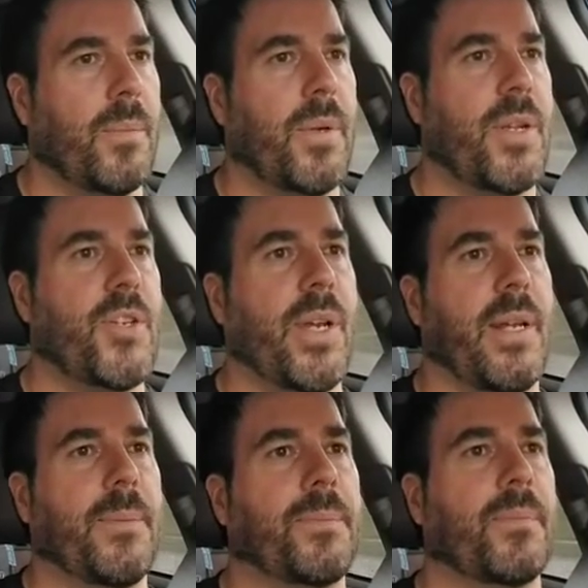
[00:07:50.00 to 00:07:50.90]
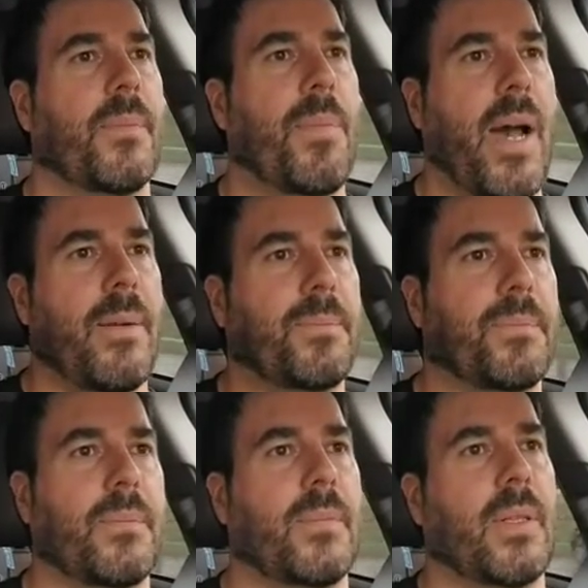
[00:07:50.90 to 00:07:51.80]
Pretty shitty, but
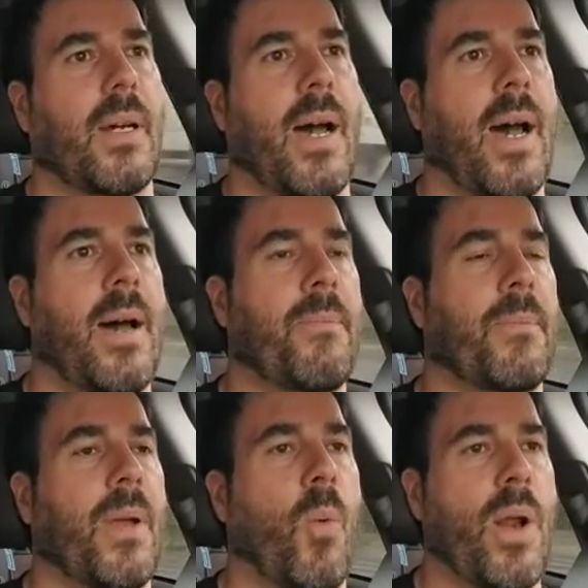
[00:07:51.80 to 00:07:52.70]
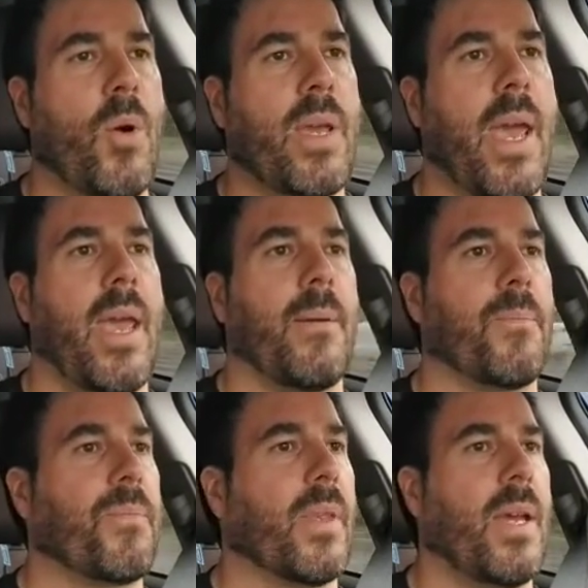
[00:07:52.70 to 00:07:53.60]
it went okay.
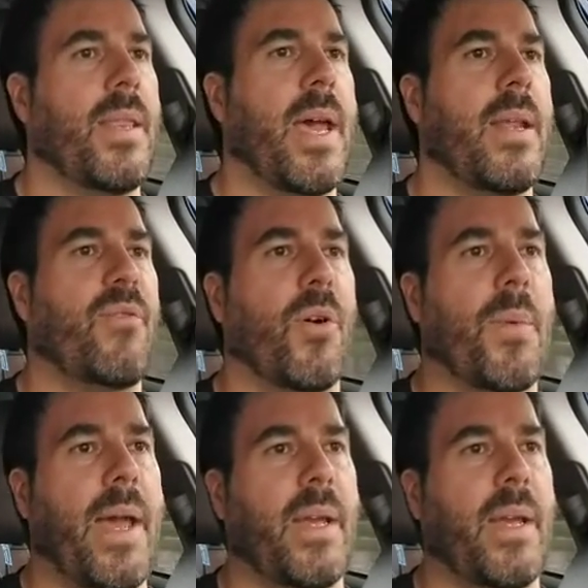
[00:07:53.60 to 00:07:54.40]
And then for my